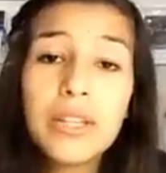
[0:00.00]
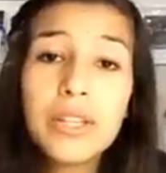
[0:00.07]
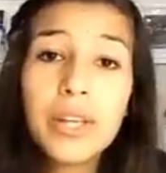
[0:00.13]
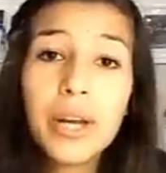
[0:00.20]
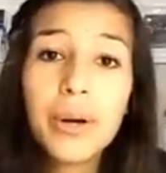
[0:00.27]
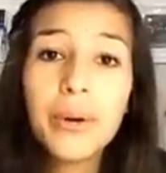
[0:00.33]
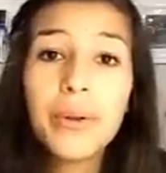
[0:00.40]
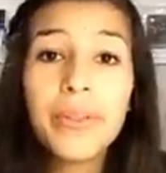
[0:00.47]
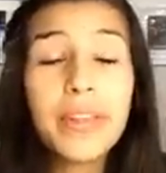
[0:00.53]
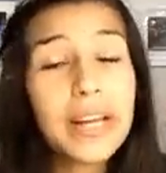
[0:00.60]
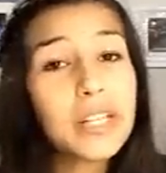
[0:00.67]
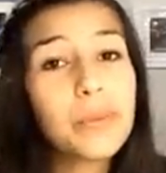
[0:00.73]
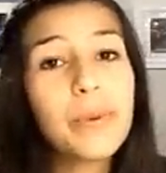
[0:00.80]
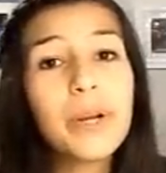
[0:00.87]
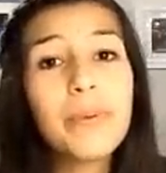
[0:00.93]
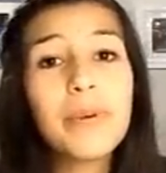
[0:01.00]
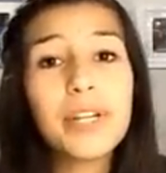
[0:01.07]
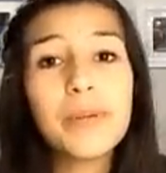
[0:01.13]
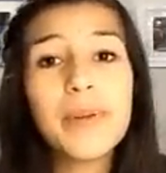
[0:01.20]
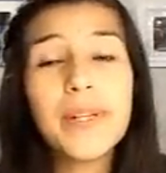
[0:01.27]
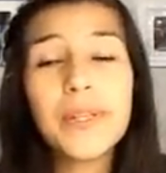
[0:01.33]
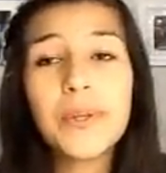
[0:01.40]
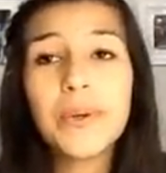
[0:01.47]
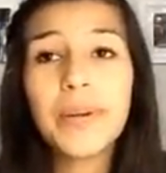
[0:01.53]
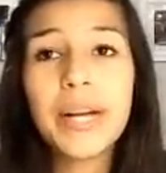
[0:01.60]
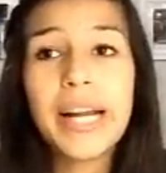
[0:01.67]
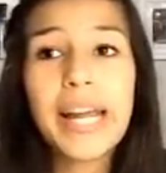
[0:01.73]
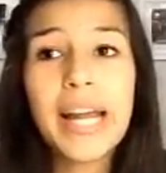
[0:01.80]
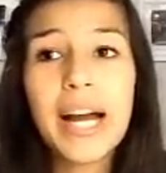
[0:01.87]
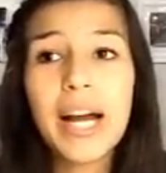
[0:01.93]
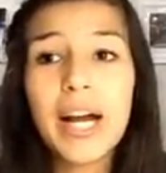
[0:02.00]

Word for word: So that's pretty much my story.